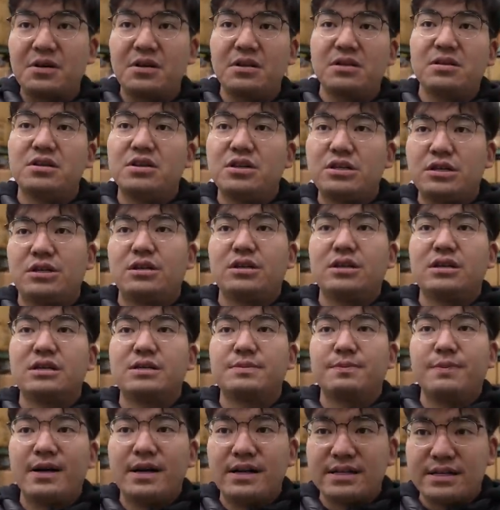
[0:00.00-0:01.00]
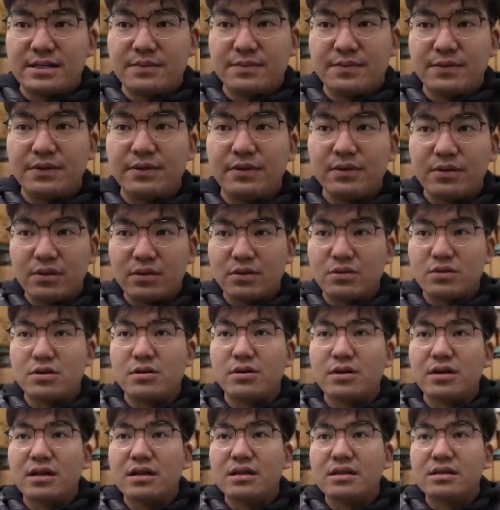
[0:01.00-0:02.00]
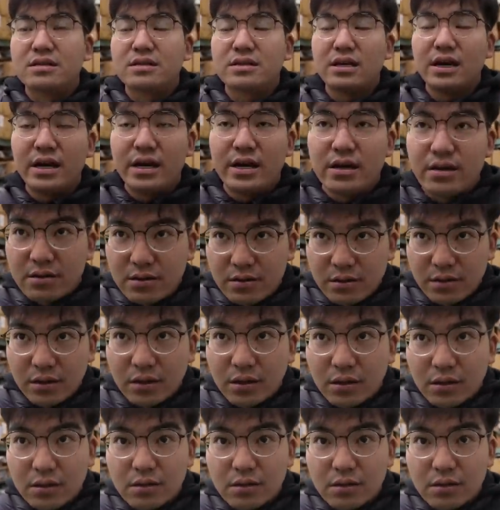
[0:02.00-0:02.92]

condition as possible during entire year.